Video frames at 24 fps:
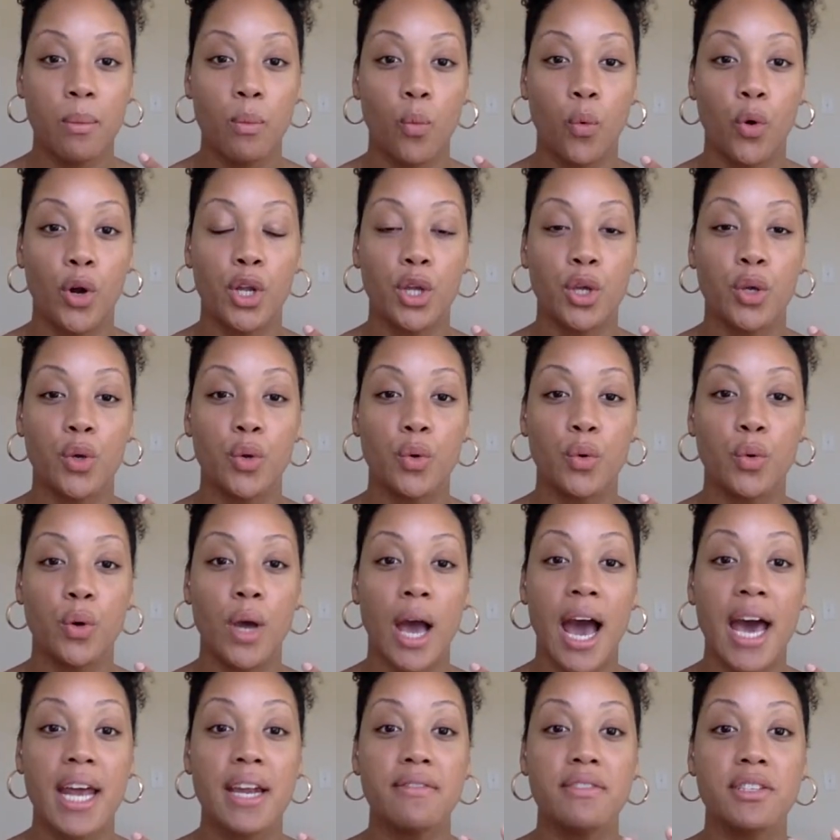where you
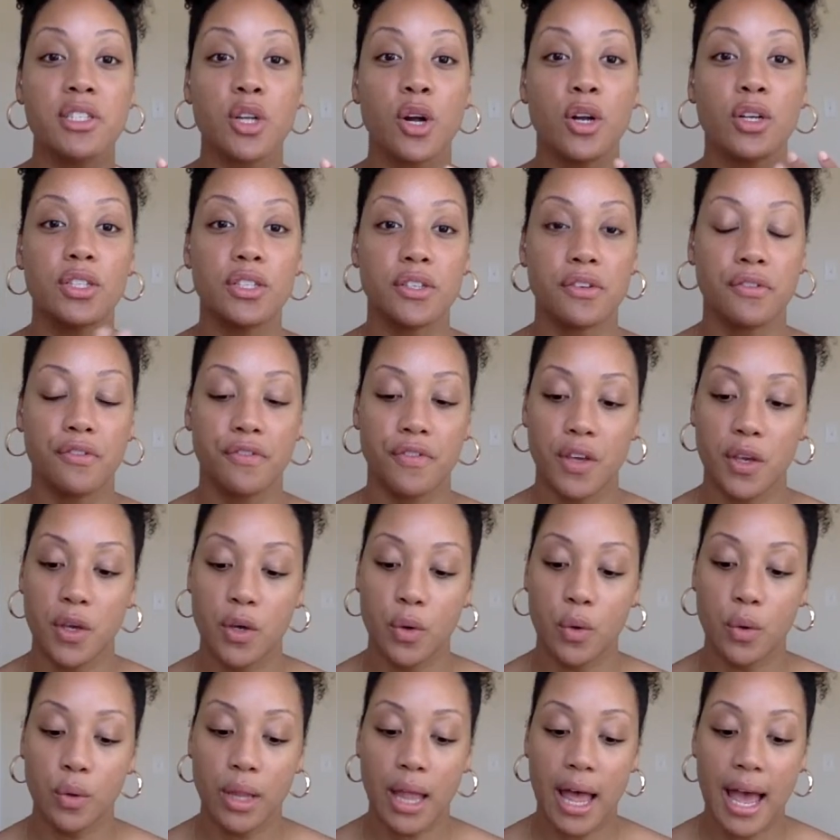kind of start to
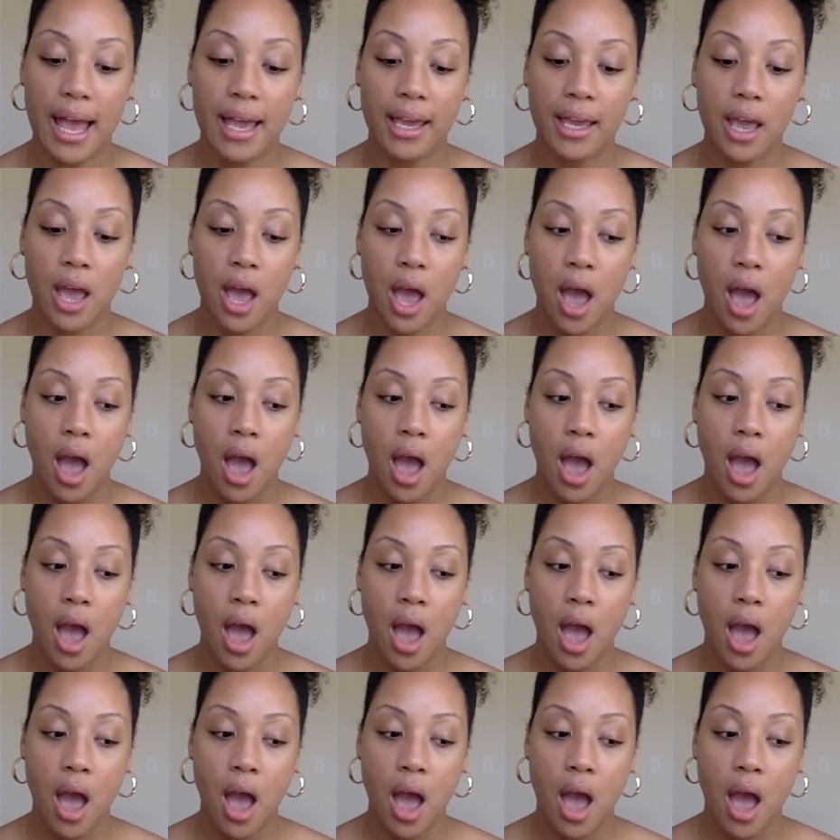feel like